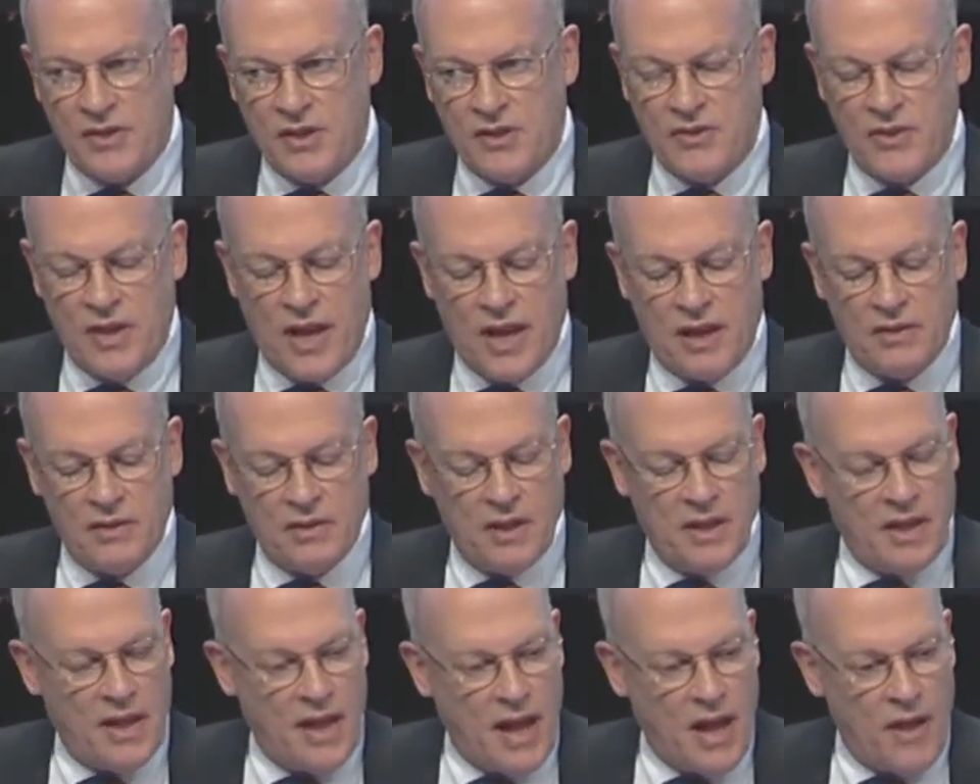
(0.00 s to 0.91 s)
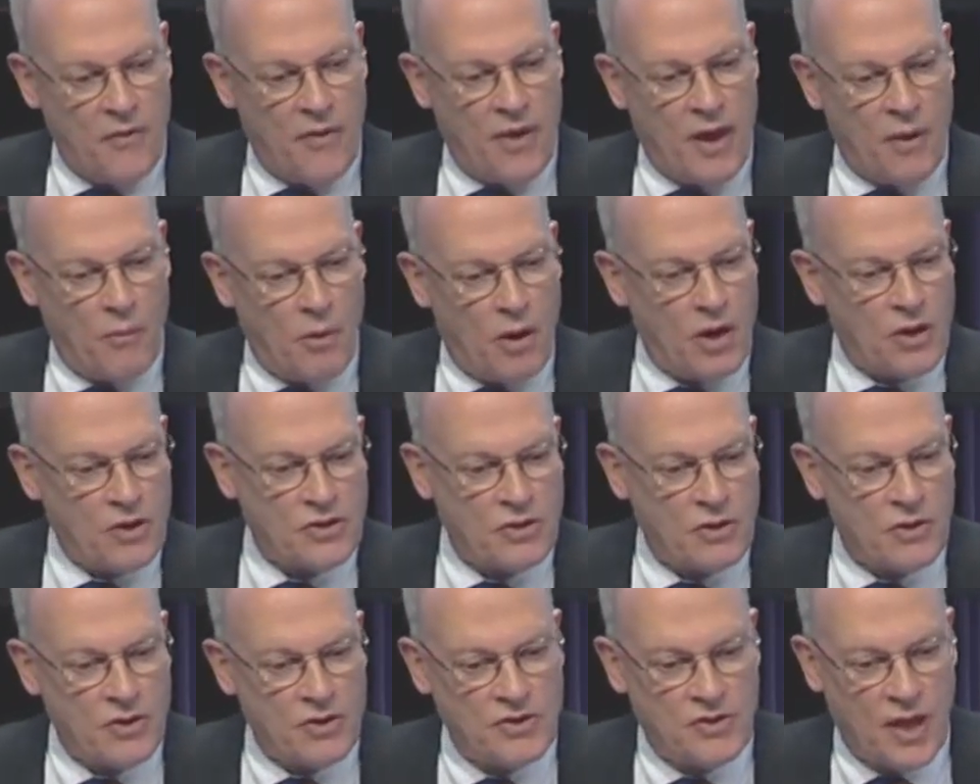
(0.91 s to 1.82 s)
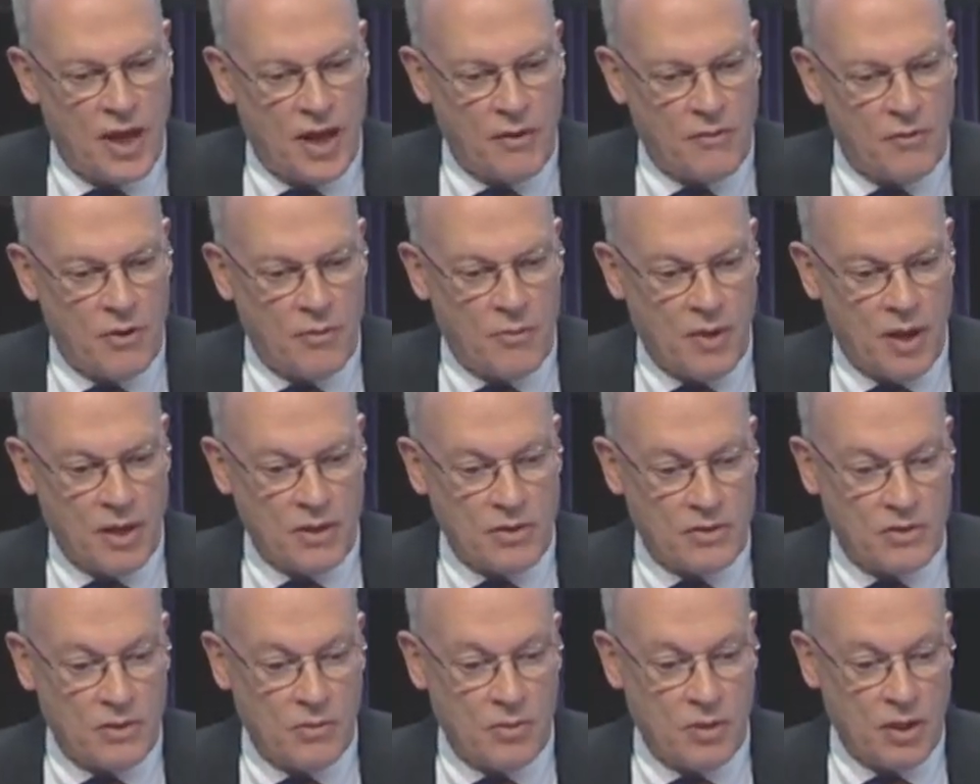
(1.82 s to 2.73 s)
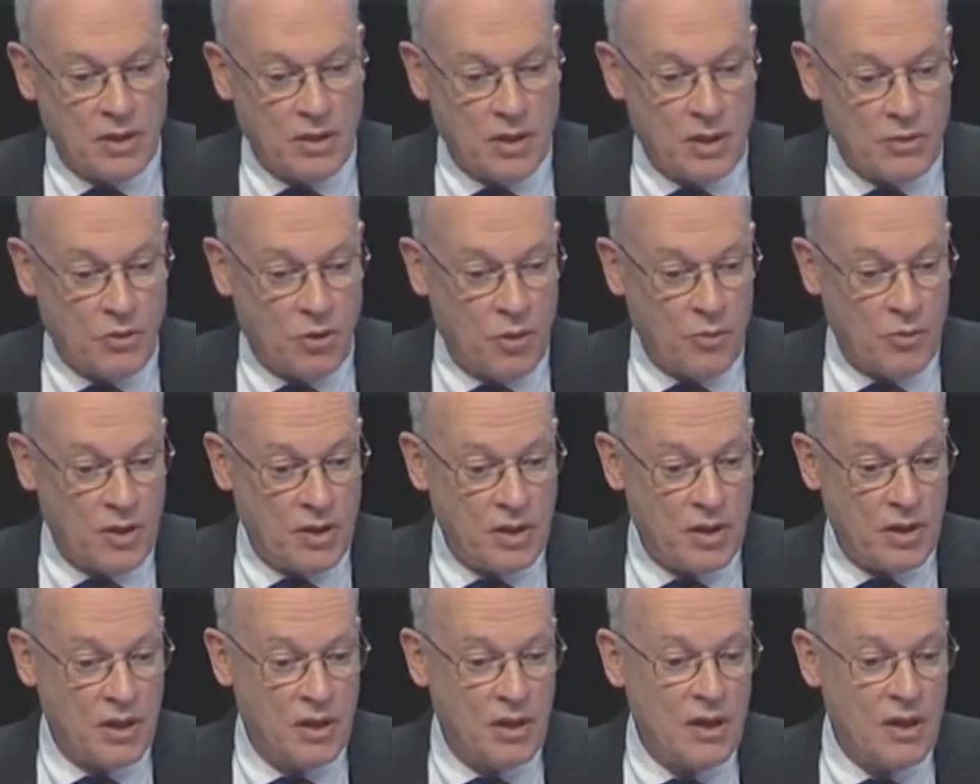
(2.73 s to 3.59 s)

Exactly how that works or is done remains to be determined.